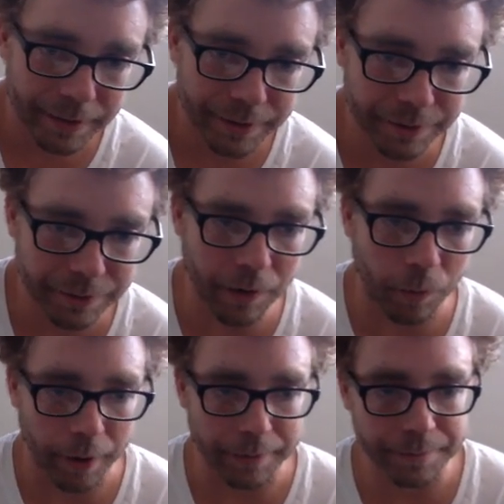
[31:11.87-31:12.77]
Strike
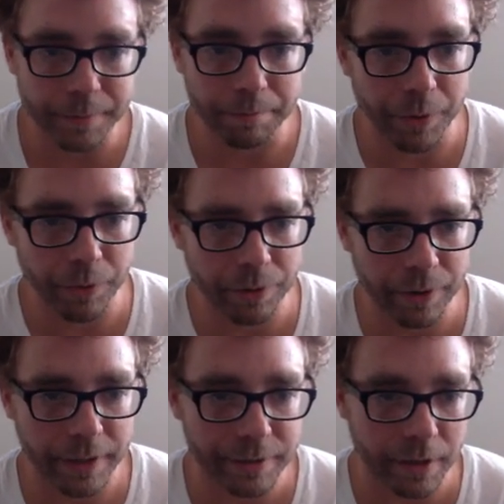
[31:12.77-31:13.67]
one.
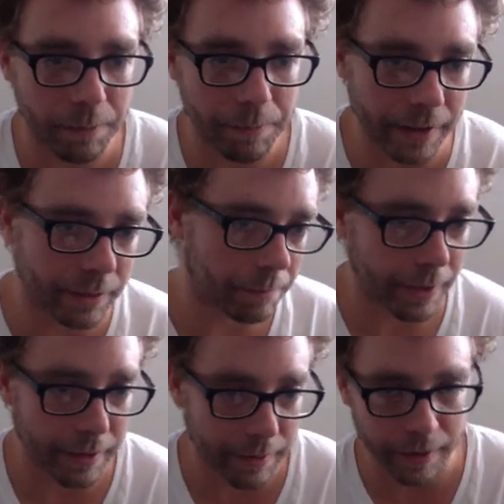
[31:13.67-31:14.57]
Buehler is up at the
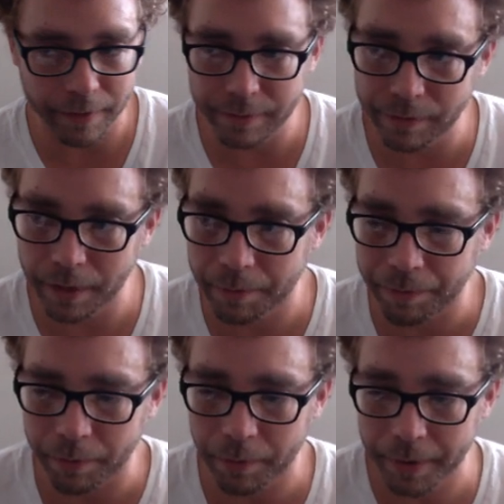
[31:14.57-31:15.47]
plate, and this is going to
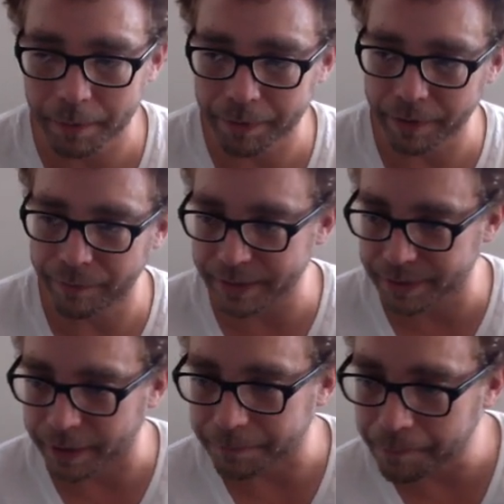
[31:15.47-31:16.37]
probably be a pretty
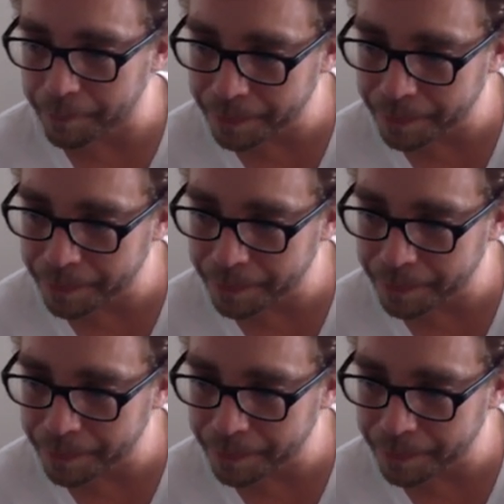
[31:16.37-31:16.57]
fast inning.